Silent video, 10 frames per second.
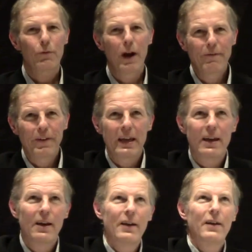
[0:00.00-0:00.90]

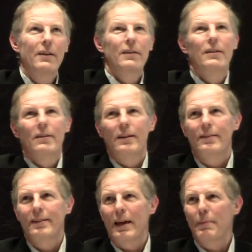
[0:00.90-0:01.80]
Roughly,
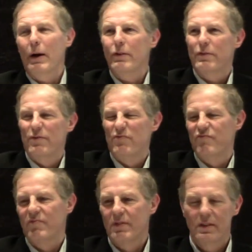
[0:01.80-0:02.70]
let's say about
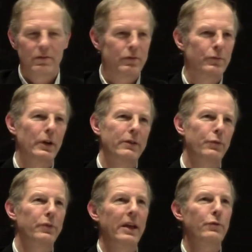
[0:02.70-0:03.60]

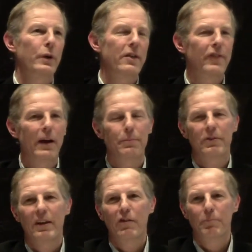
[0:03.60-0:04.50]
say twenty-five
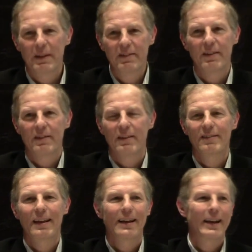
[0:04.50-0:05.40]
percent of
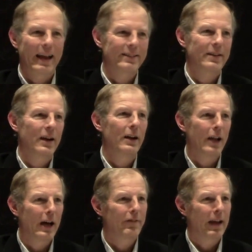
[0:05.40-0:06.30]
businesses collect a
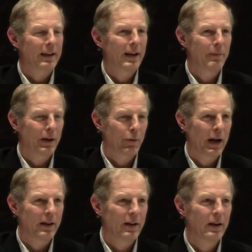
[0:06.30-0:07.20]
lot of economic
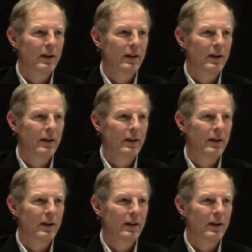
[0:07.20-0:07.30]
rent.